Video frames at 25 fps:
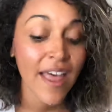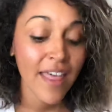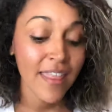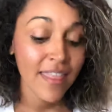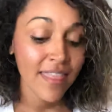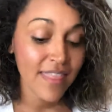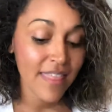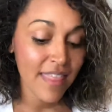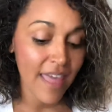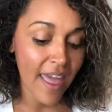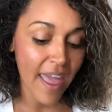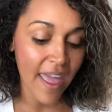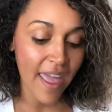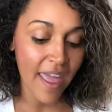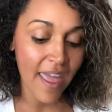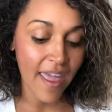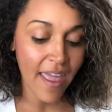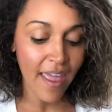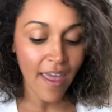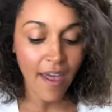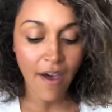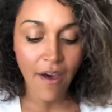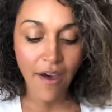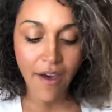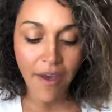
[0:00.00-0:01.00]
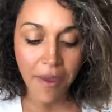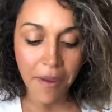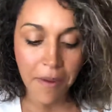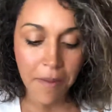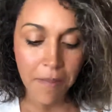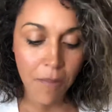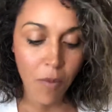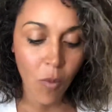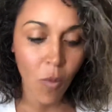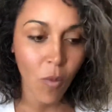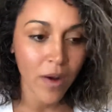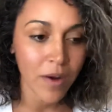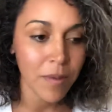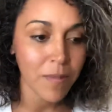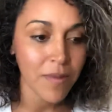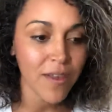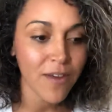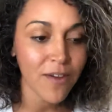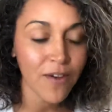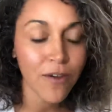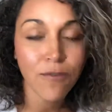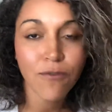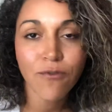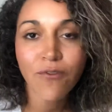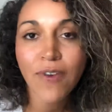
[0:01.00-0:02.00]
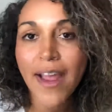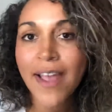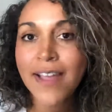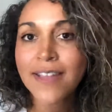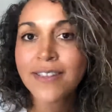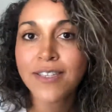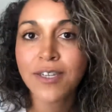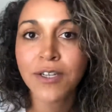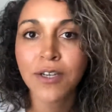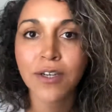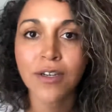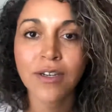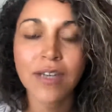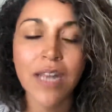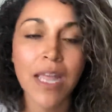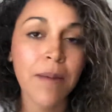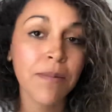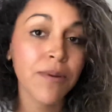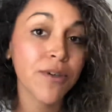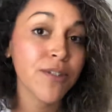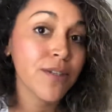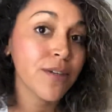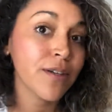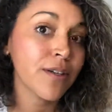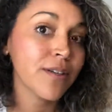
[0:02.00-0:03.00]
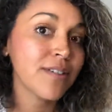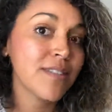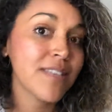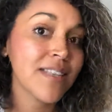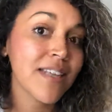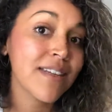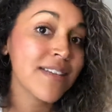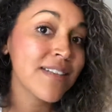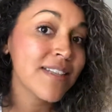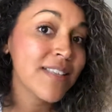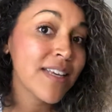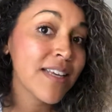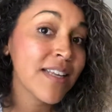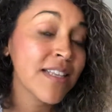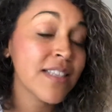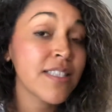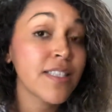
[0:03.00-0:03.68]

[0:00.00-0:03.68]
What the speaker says: They want to be good friends and good neighbors and good citizens.